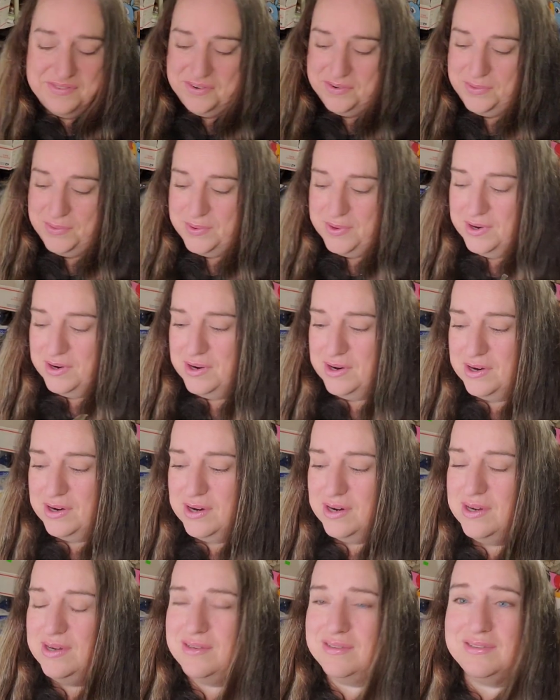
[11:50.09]

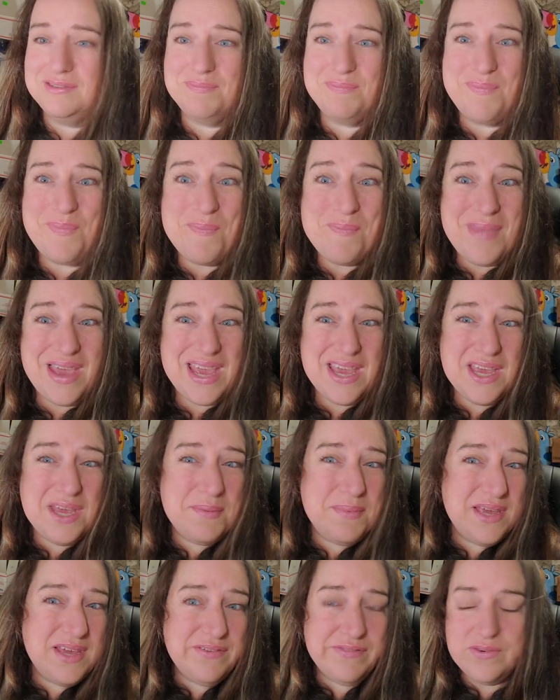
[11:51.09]
for
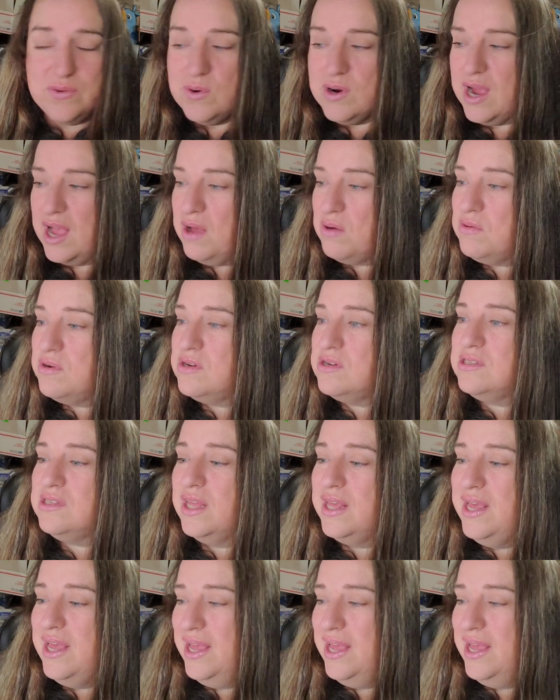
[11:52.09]
maybe four hours.